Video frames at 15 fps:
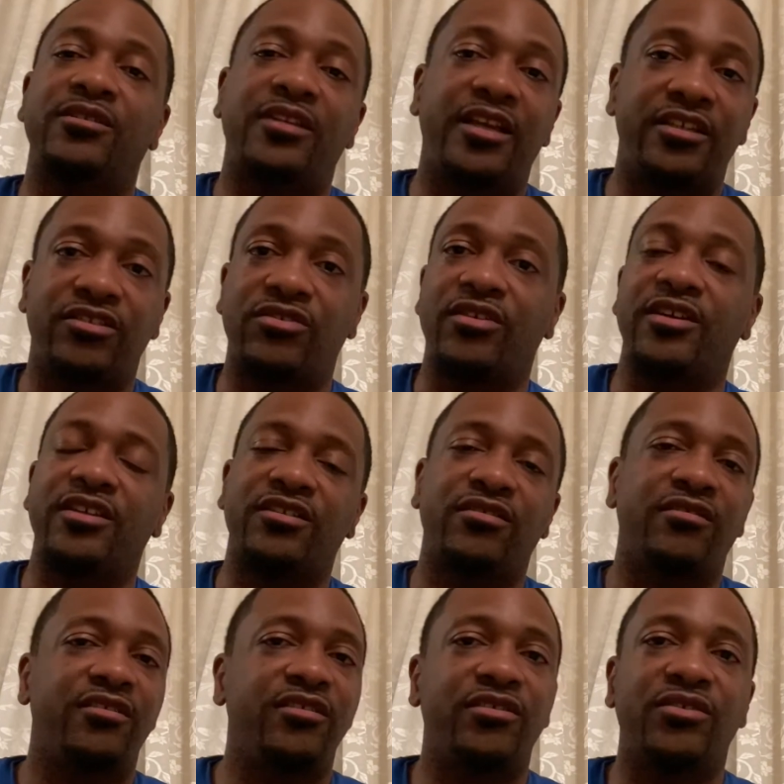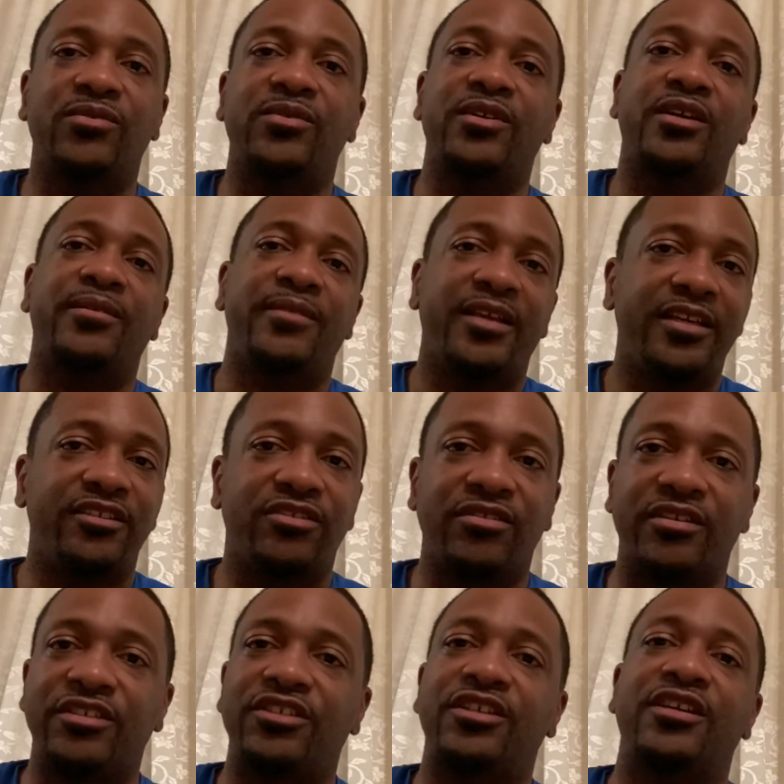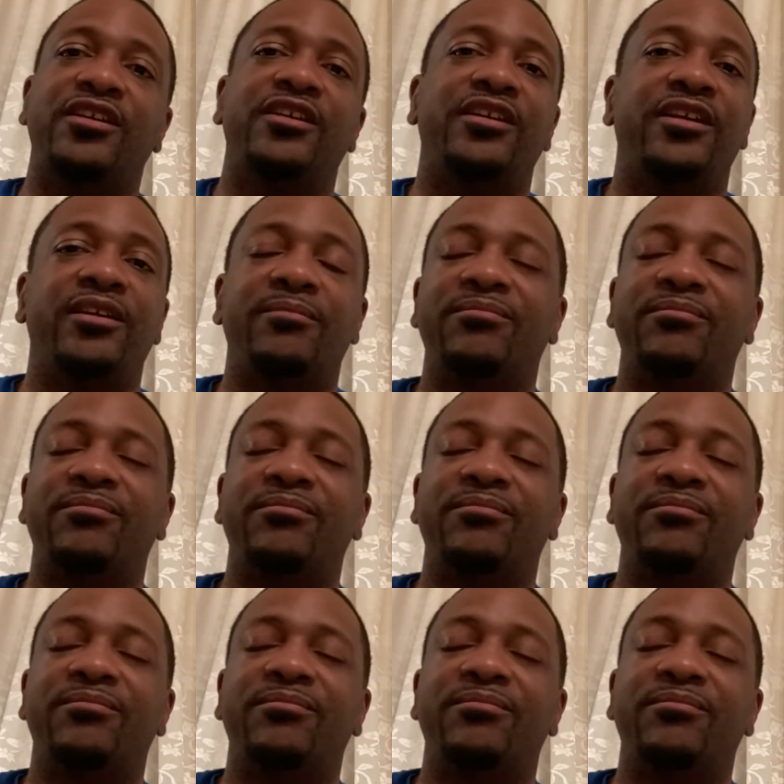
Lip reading: It start going up. They start sharing it.